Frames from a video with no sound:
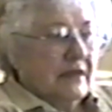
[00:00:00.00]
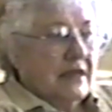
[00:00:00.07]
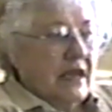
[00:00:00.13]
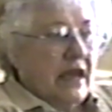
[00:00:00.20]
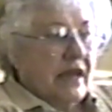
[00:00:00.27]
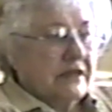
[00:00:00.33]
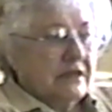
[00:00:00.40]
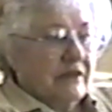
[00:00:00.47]

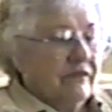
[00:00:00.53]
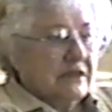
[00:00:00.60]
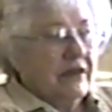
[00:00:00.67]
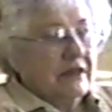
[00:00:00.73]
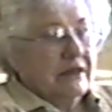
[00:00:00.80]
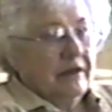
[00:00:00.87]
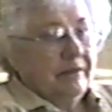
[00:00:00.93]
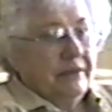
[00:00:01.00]
he asked if
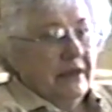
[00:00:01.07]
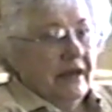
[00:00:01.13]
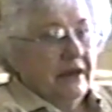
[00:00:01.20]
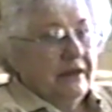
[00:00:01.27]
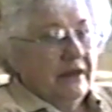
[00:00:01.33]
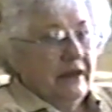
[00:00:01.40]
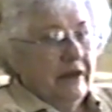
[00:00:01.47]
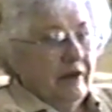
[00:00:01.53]
I'd come down and